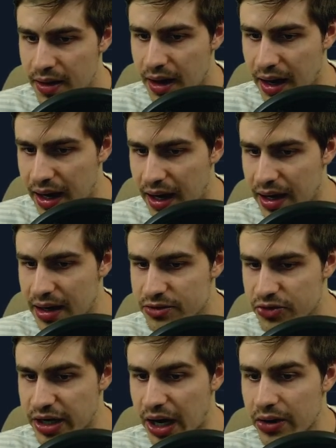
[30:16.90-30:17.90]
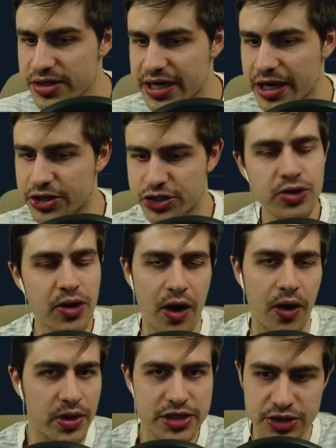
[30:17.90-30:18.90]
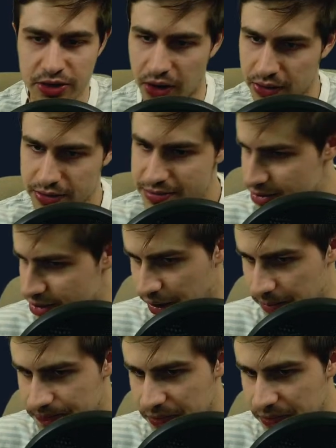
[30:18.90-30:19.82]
Ronaldo's saying too long. What's too long? Sorry.